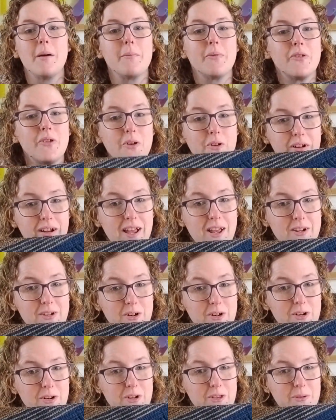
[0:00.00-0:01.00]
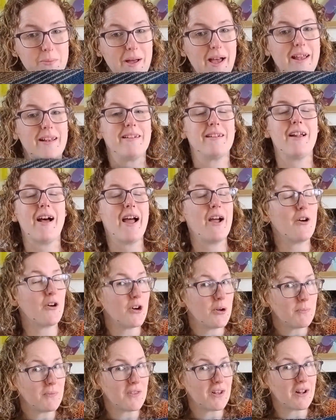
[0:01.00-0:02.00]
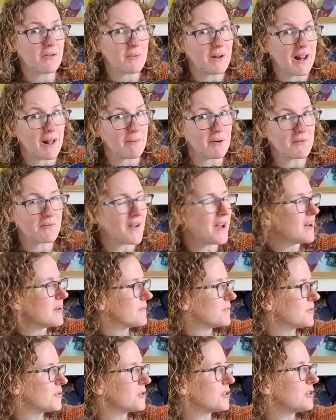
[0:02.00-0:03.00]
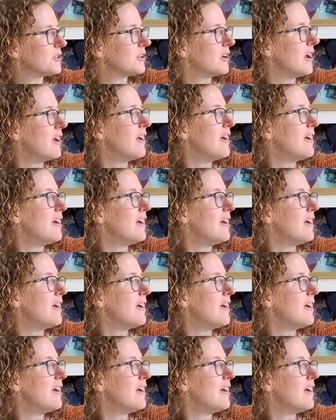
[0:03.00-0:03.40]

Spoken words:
I'm sorry I don't know the pattern. I hope that I've been able to find it for you.